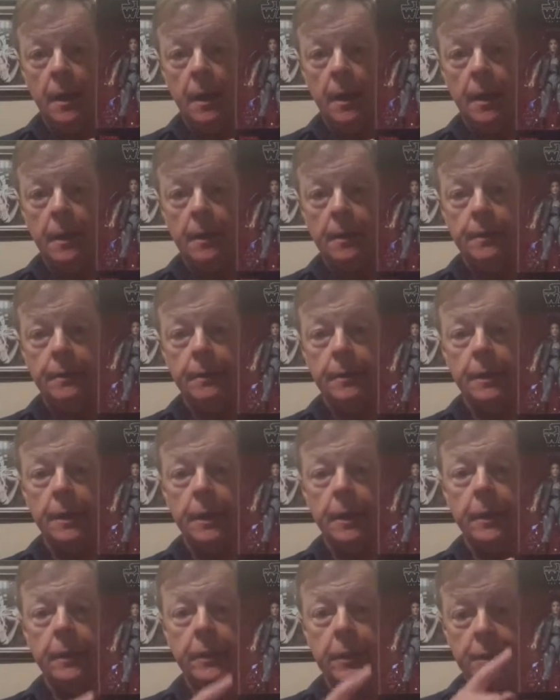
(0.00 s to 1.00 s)
And
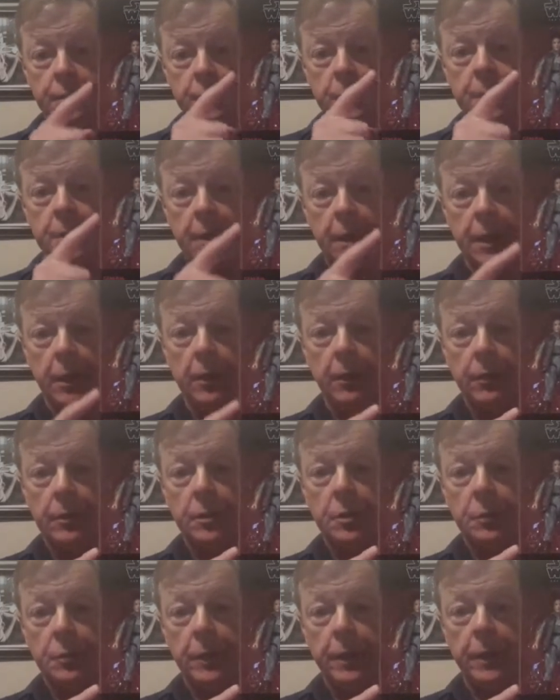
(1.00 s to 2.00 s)
this was the
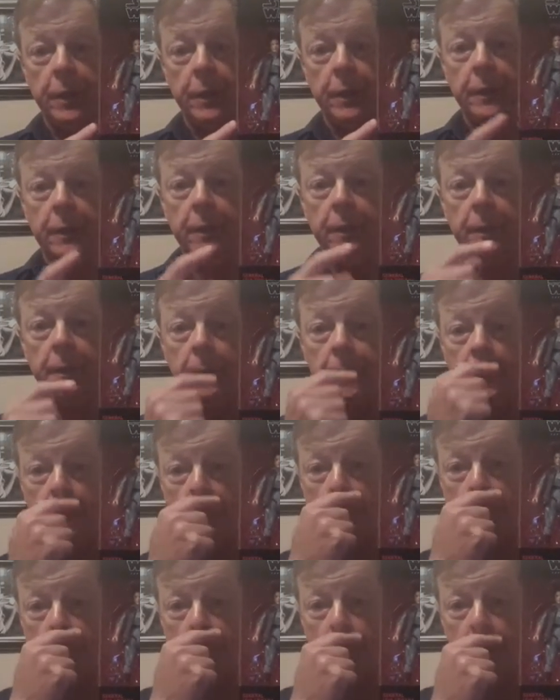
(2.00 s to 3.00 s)
character she played
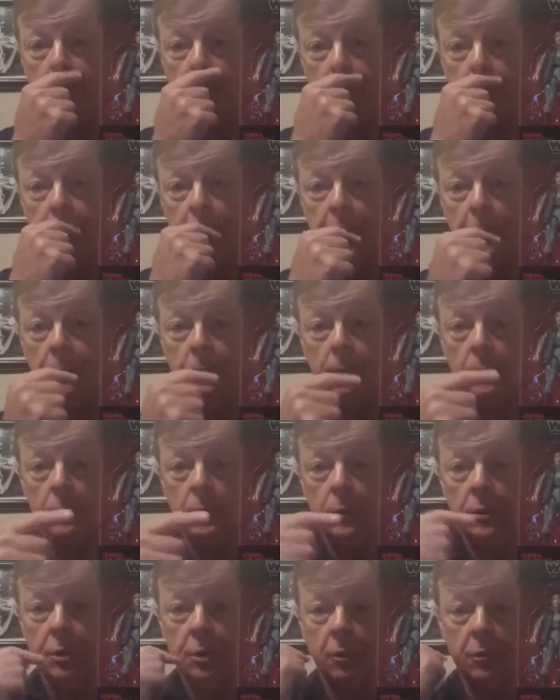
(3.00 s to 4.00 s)
in that
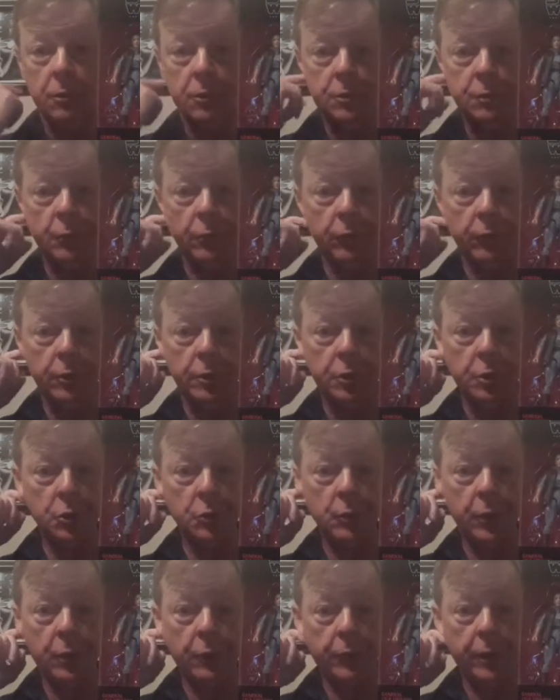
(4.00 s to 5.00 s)
Star Wars movie where
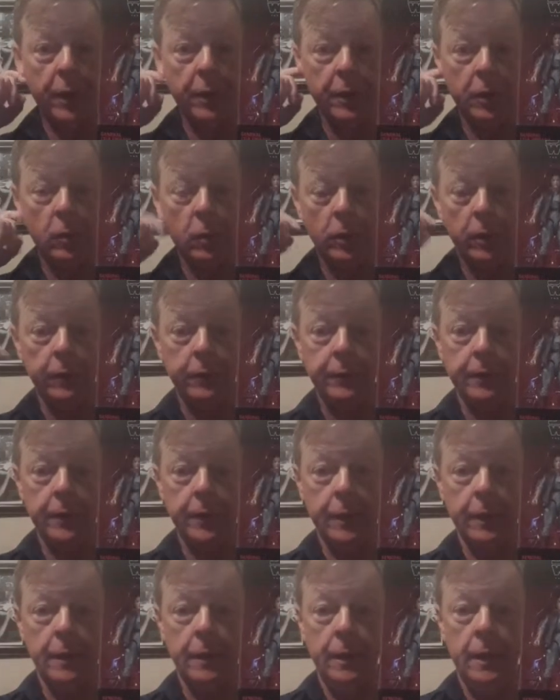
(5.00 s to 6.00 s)
she's reunited with
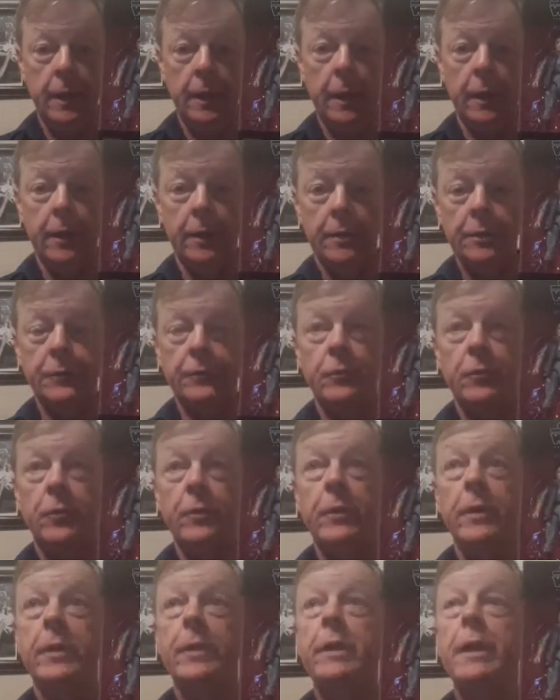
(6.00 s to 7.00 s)
Harrison
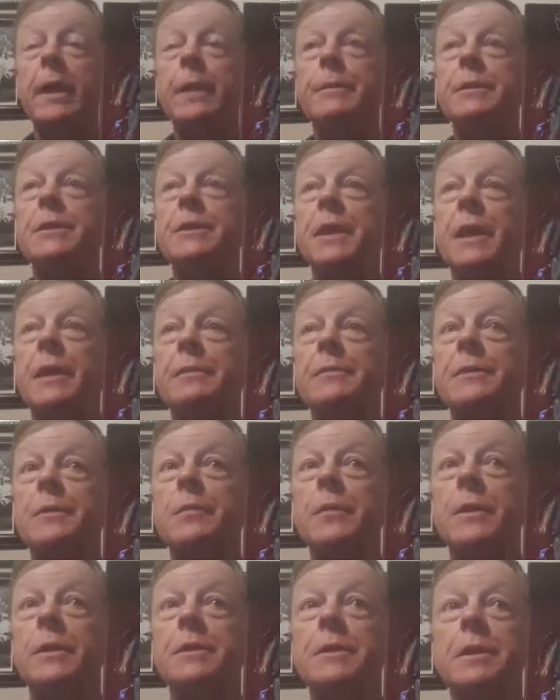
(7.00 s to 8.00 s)
Ford. The name escapes me.
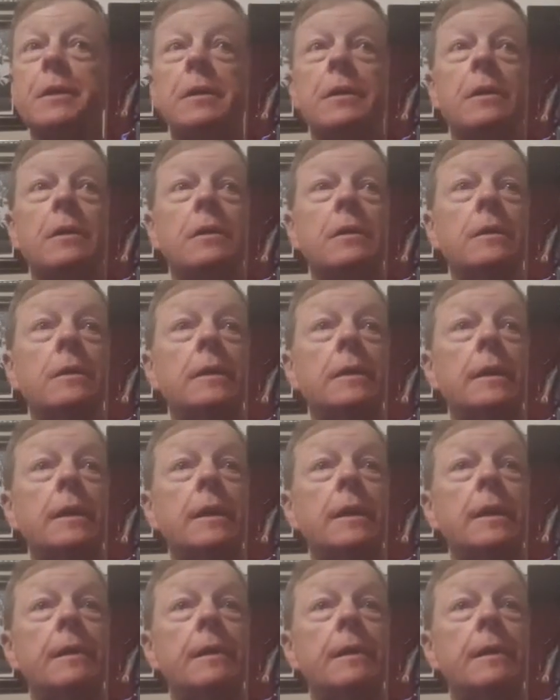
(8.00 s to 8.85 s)
What is it called?